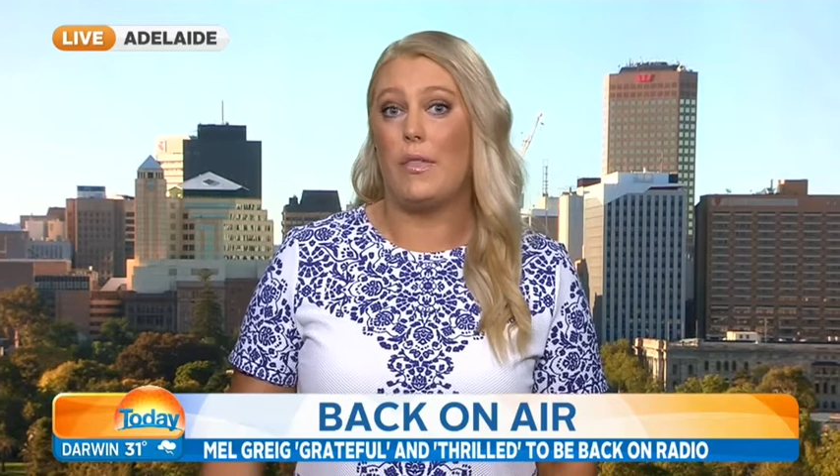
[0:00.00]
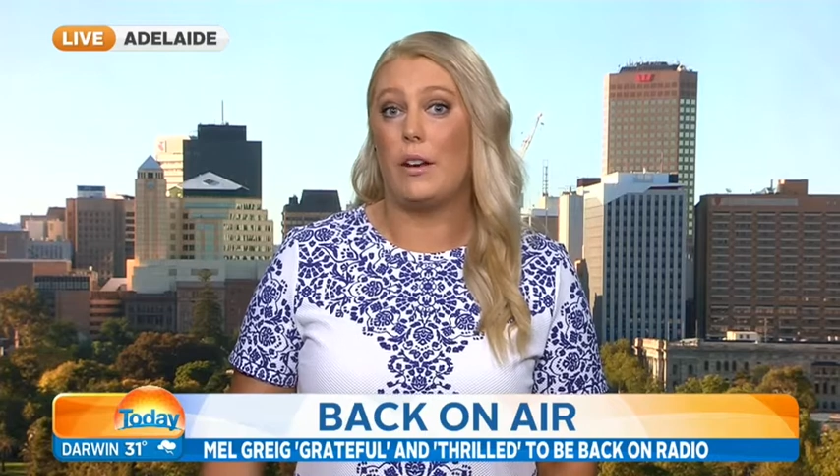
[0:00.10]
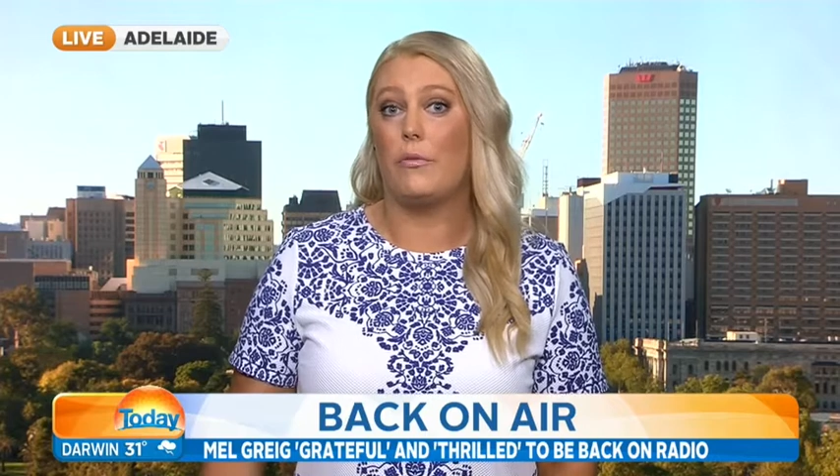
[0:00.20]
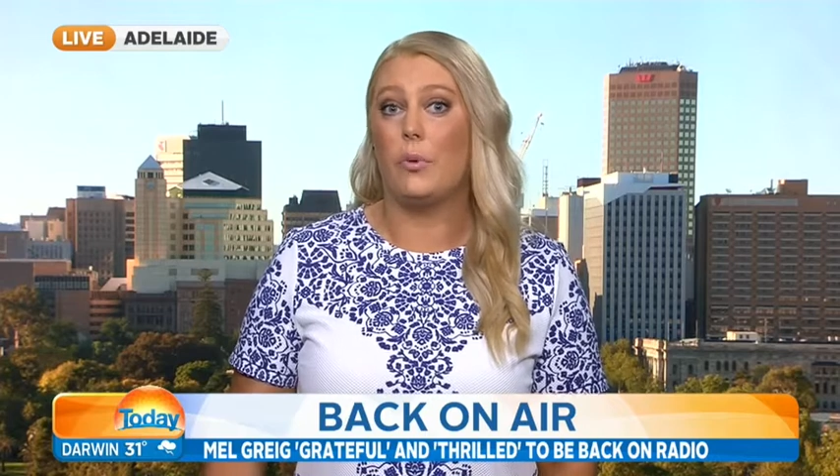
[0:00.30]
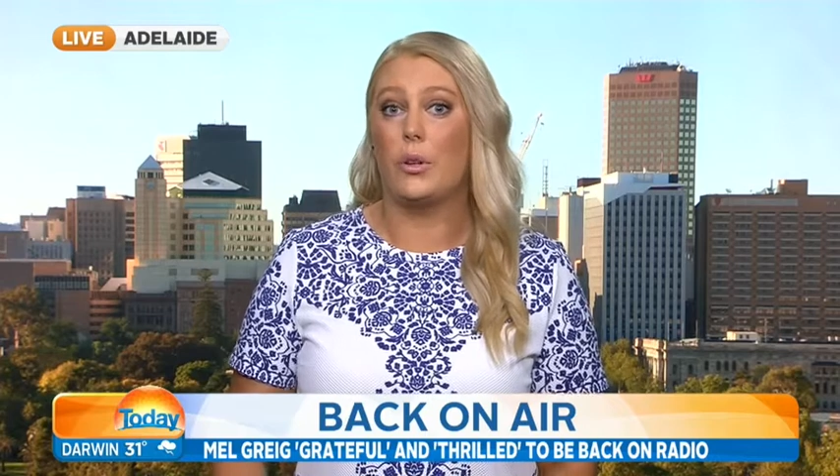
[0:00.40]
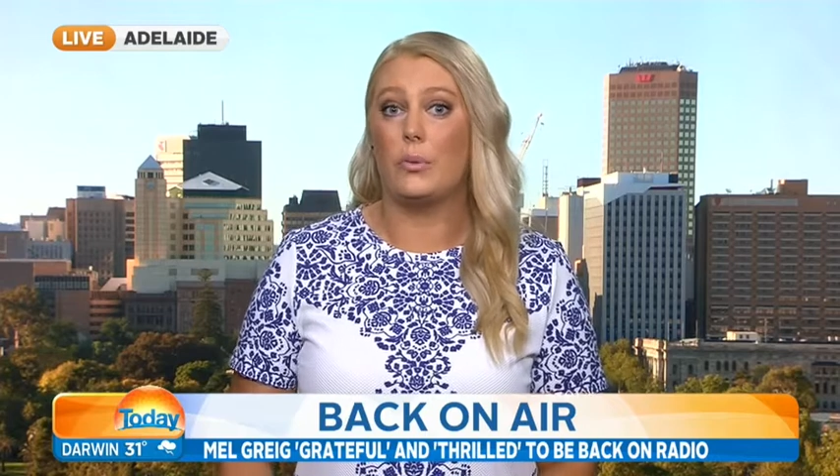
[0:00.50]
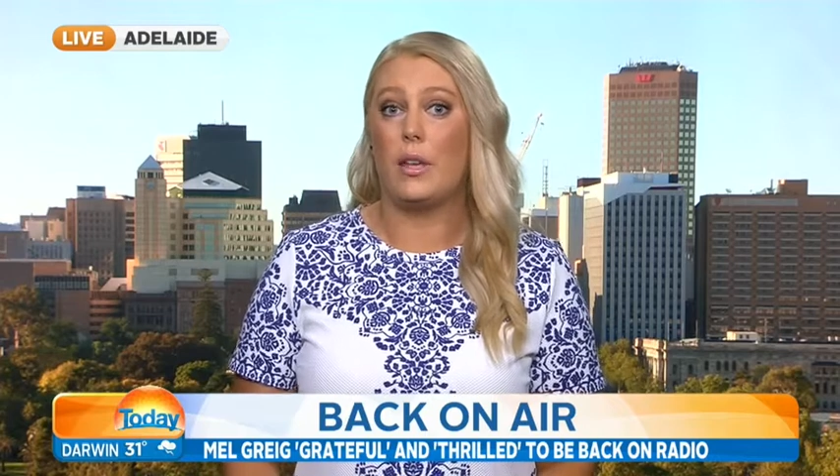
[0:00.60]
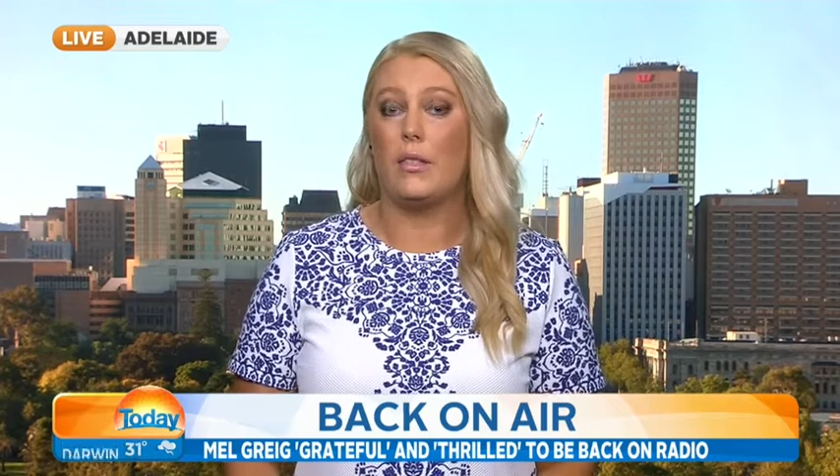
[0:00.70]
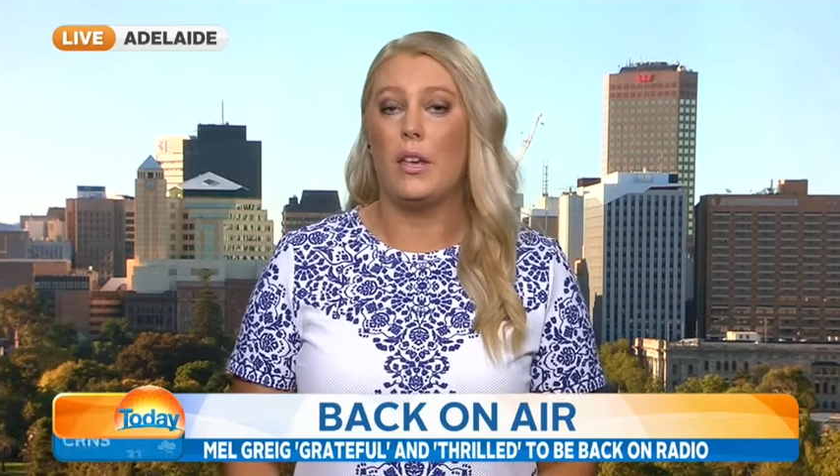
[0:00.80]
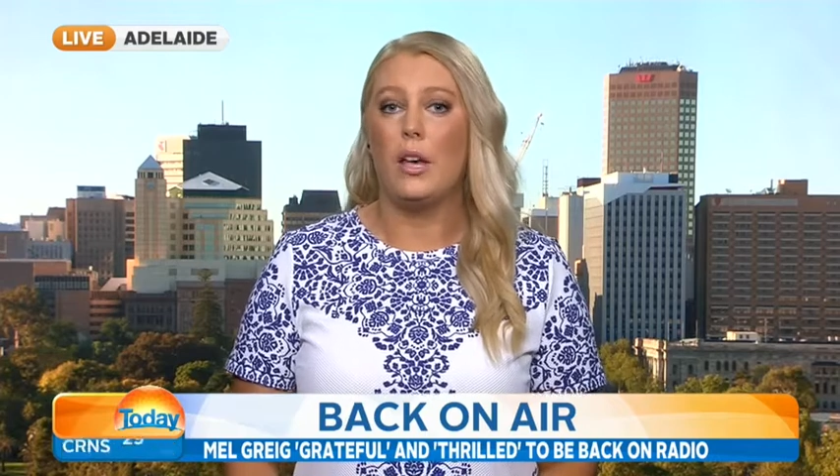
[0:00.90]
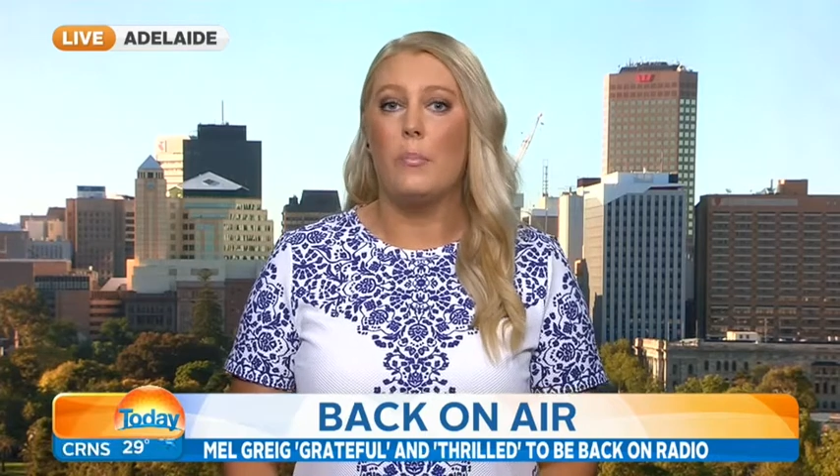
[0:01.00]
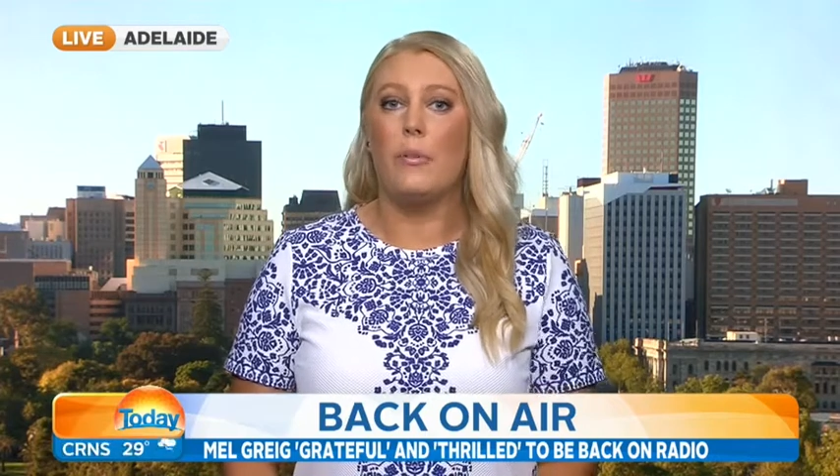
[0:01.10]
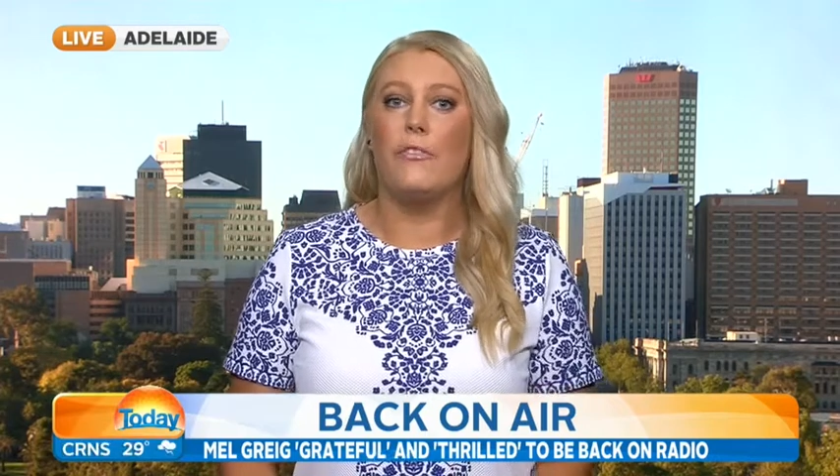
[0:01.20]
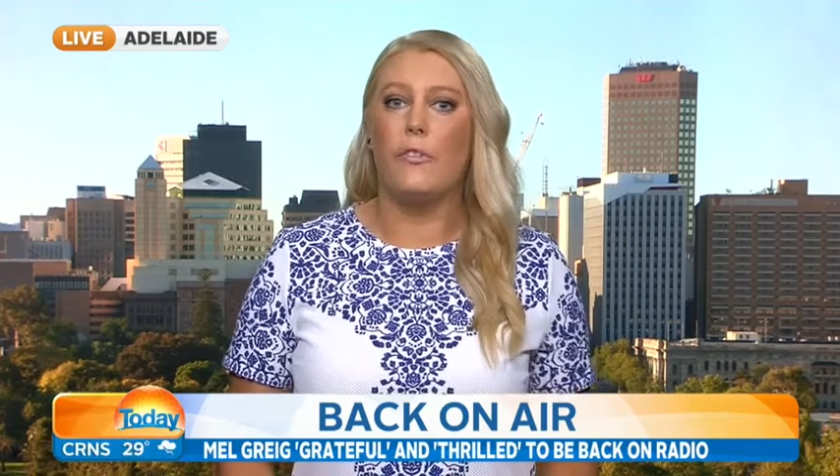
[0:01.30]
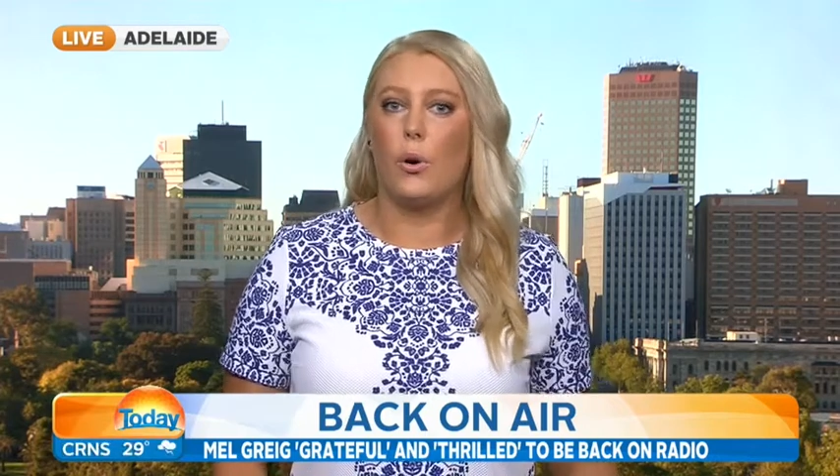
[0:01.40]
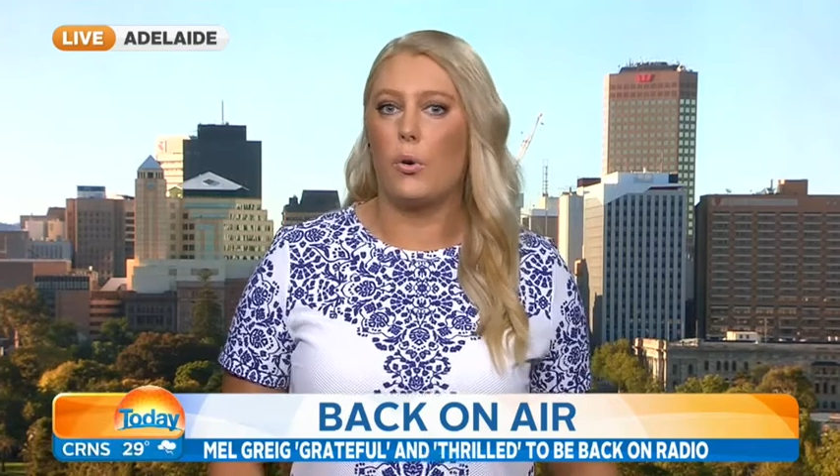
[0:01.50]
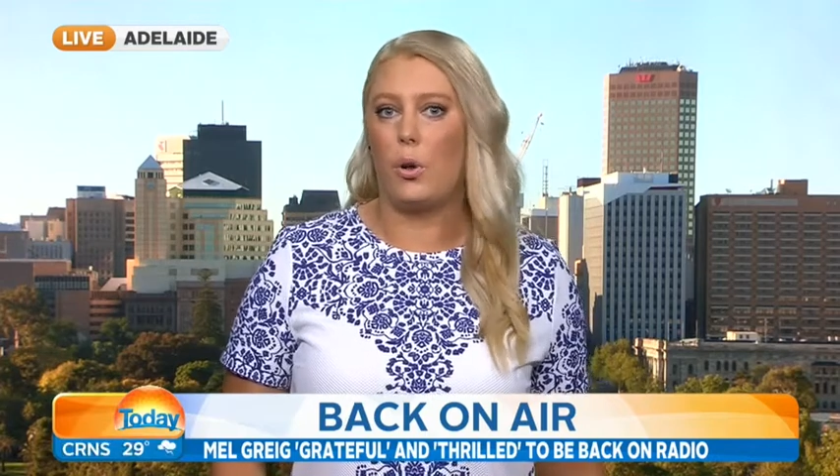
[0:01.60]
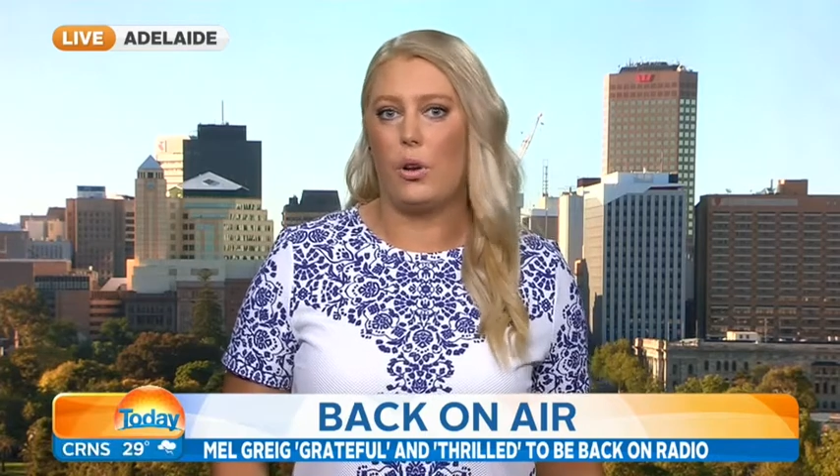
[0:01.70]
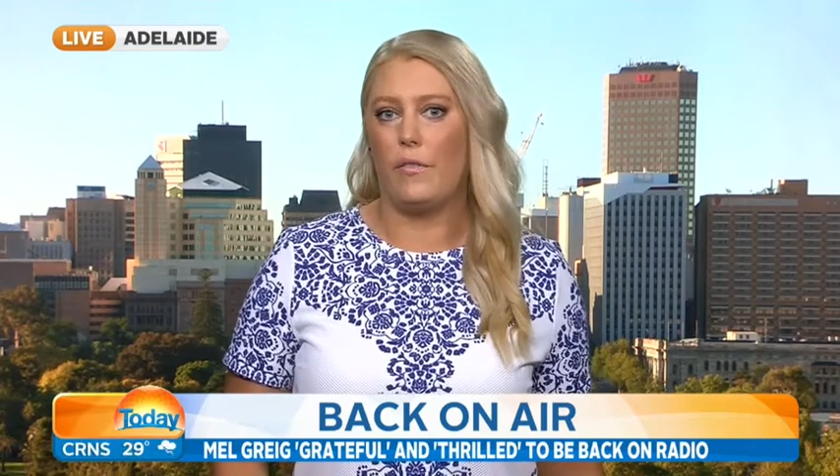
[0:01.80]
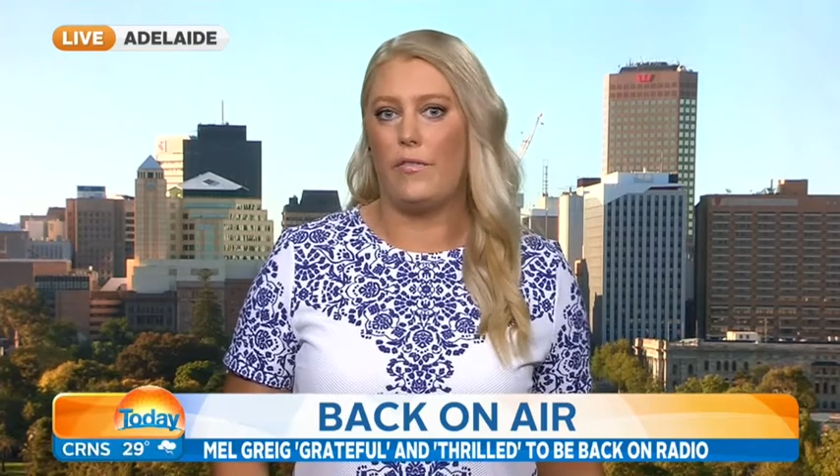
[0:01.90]
that I've worked with before
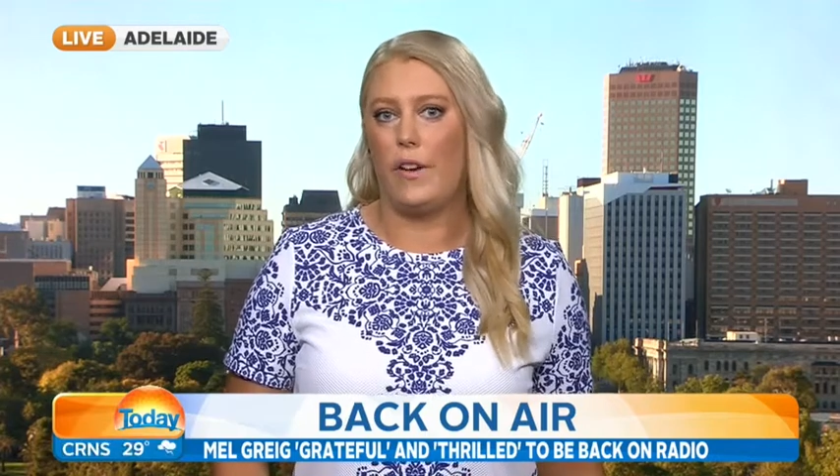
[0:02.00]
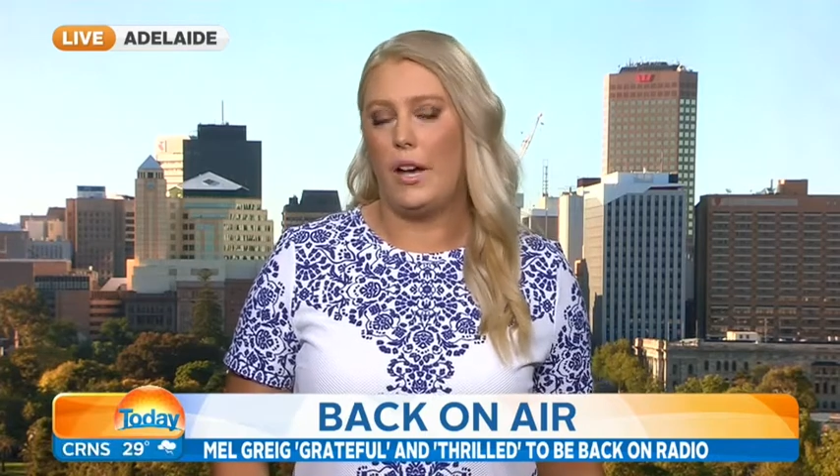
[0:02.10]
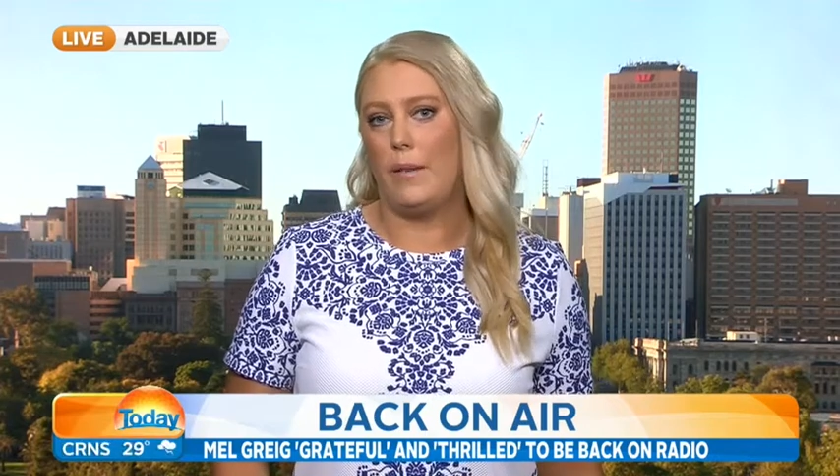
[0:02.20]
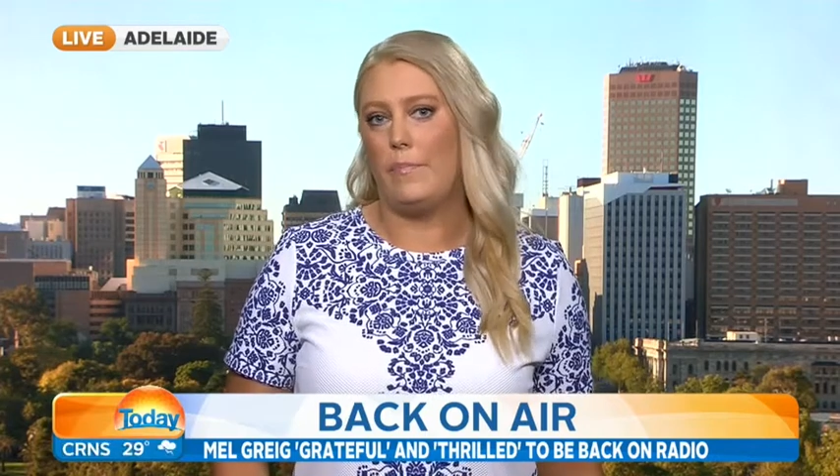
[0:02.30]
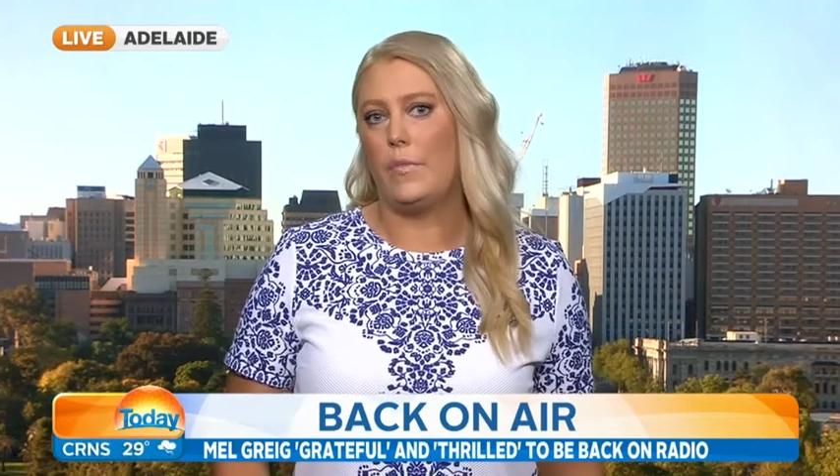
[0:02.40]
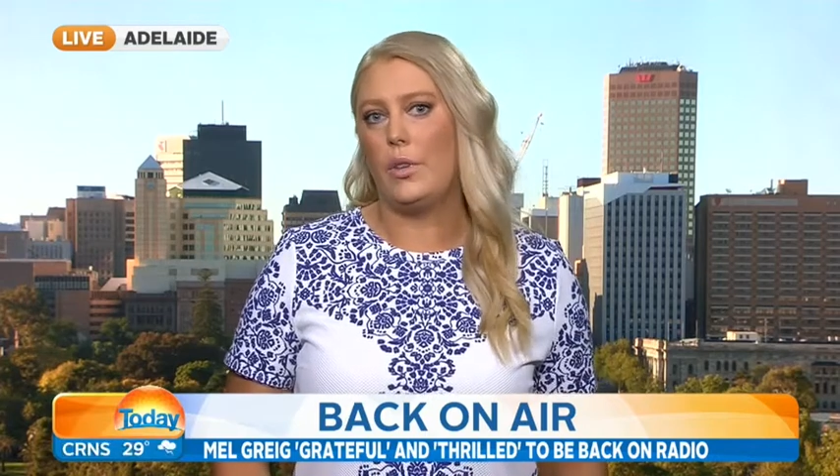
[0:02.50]
all of um,